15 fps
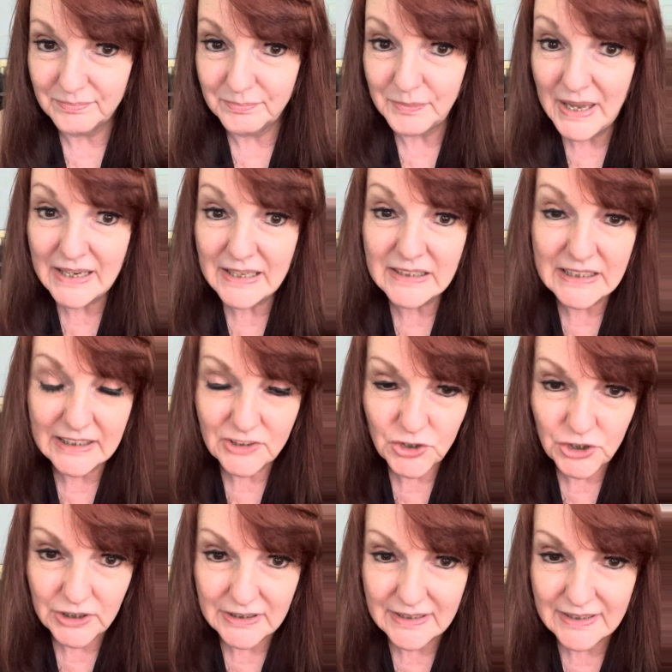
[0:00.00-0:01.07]
bad
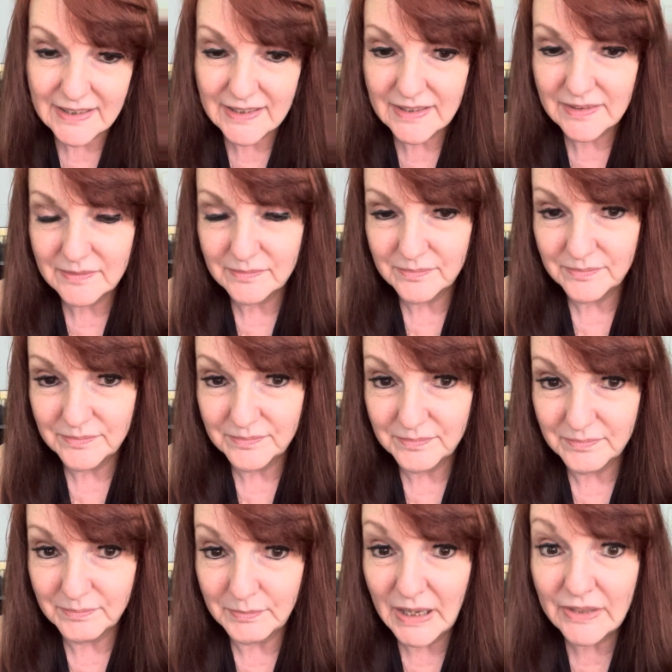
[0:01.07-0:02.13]
addictions,
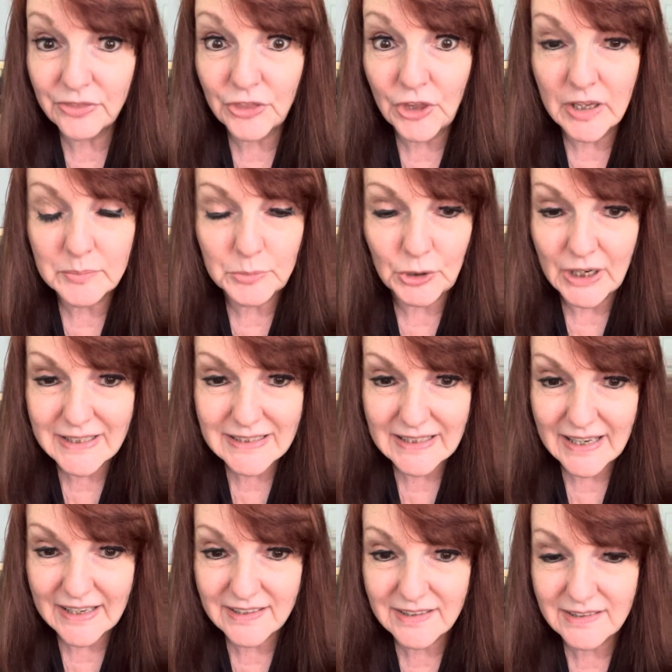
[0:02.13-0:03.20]
bad thought
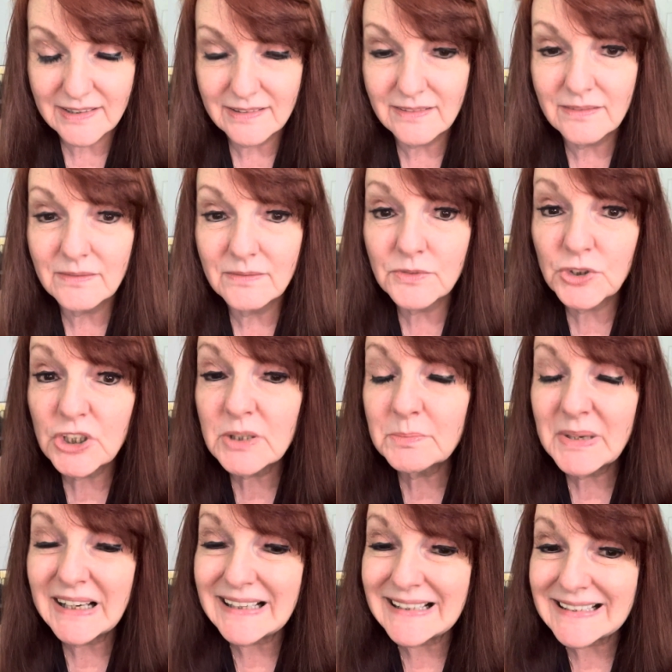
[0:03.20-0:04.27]
process just
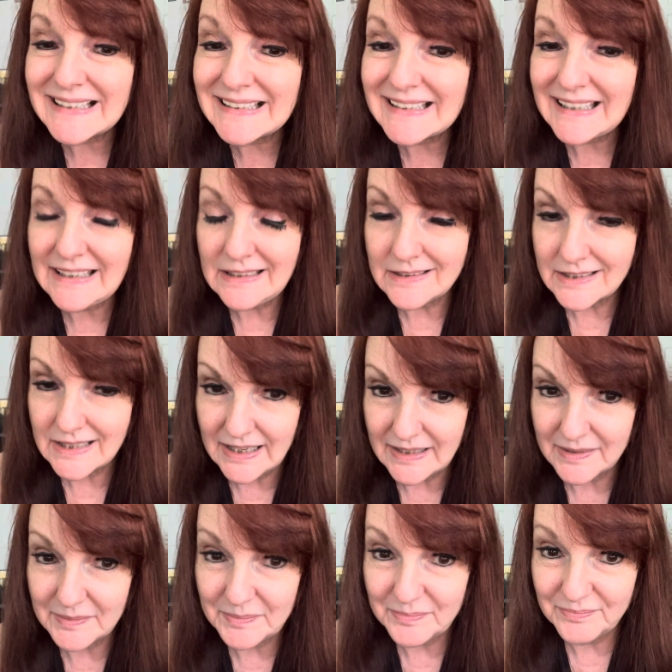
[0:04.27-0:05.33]
because it's easy.
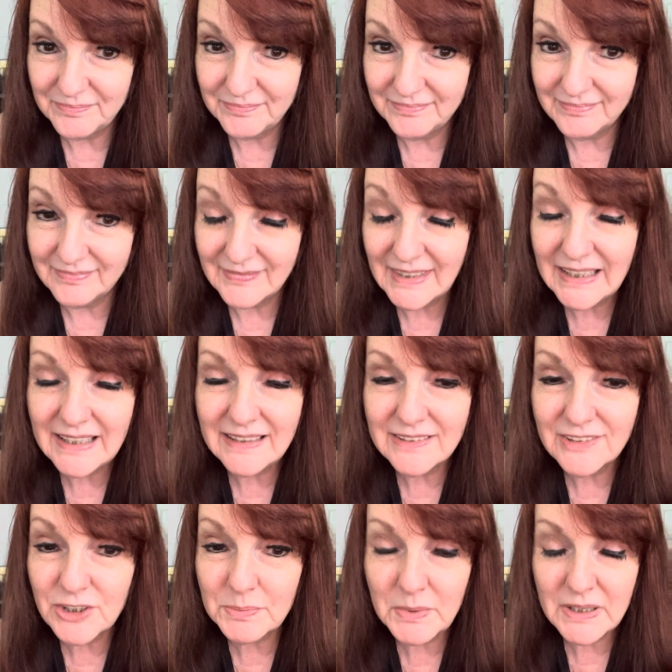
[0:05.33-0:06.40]

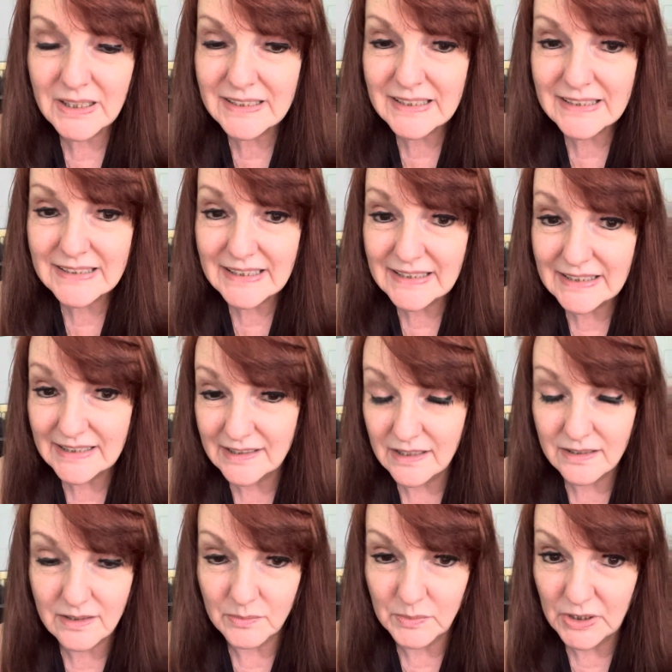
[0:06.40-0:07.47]
Just because it's easy
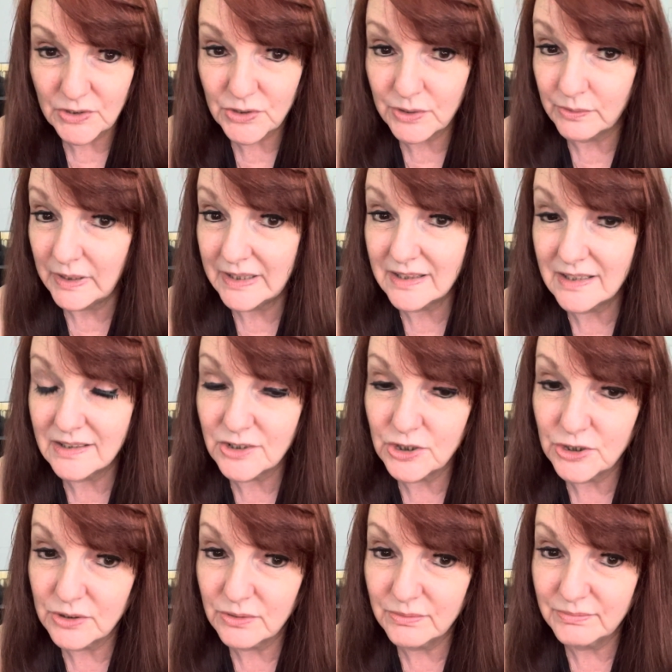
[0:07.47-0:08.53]
doesn't mean it's the right thing to
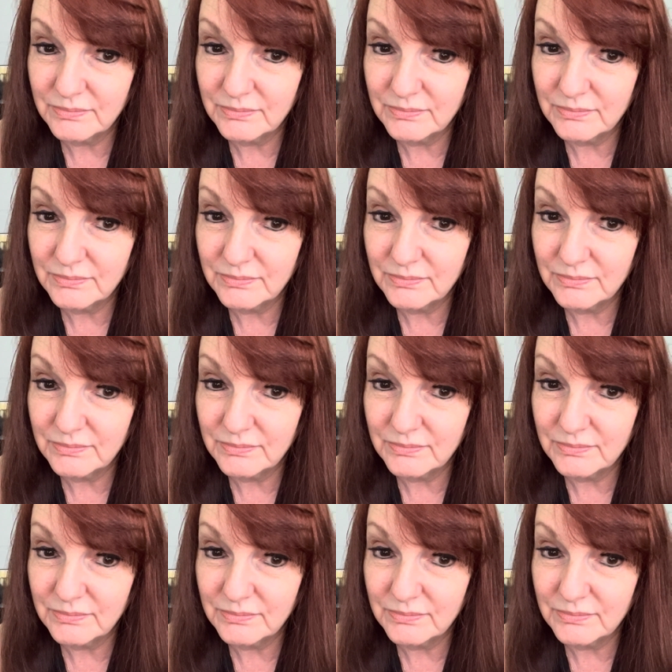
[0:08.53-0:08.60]
do.